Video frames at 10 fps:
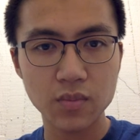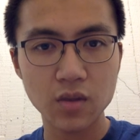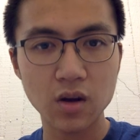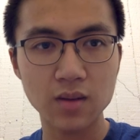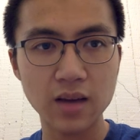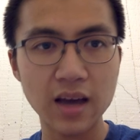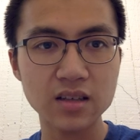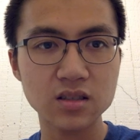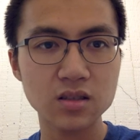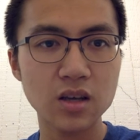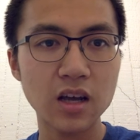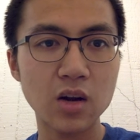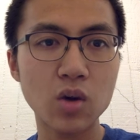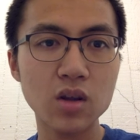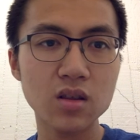on the S. And I
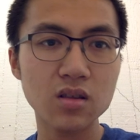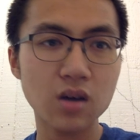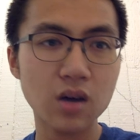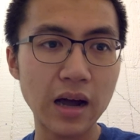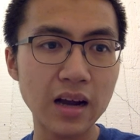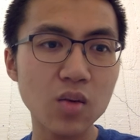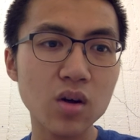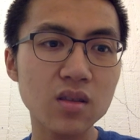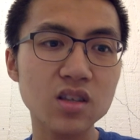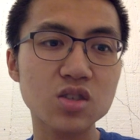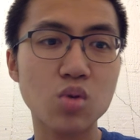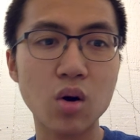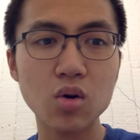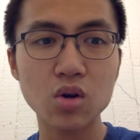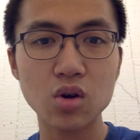want any one of these
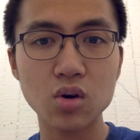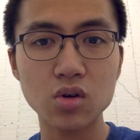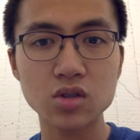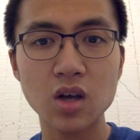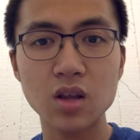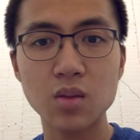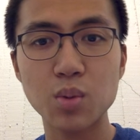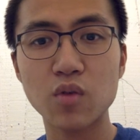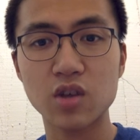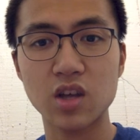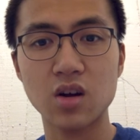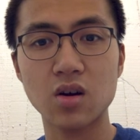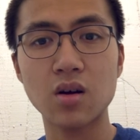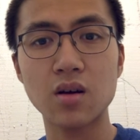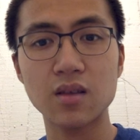Kroger logos to be over here
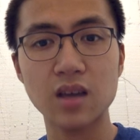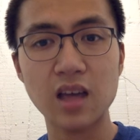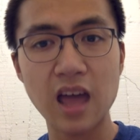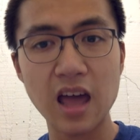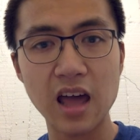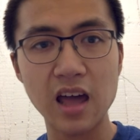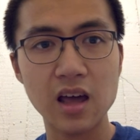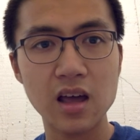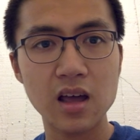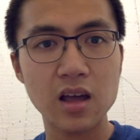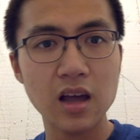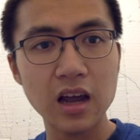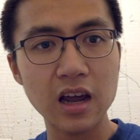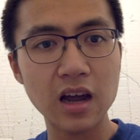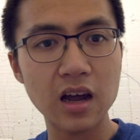on the K.
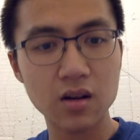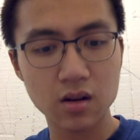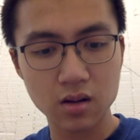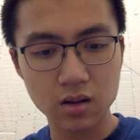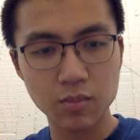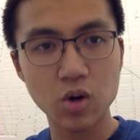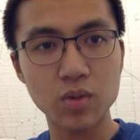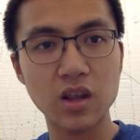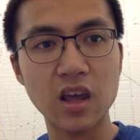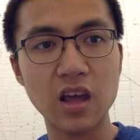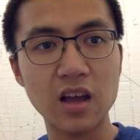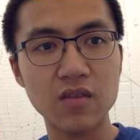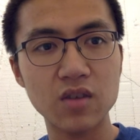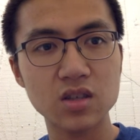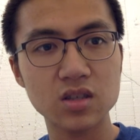And let me open
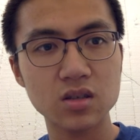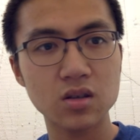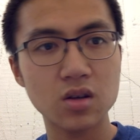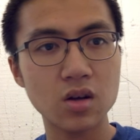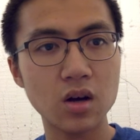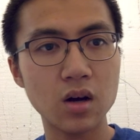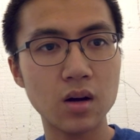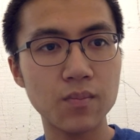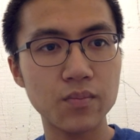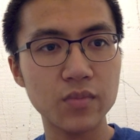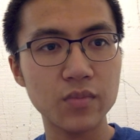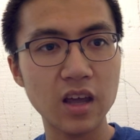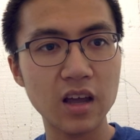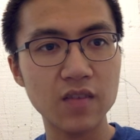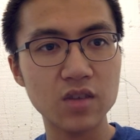Canvas.
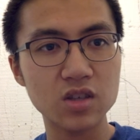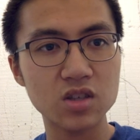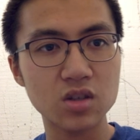Canvas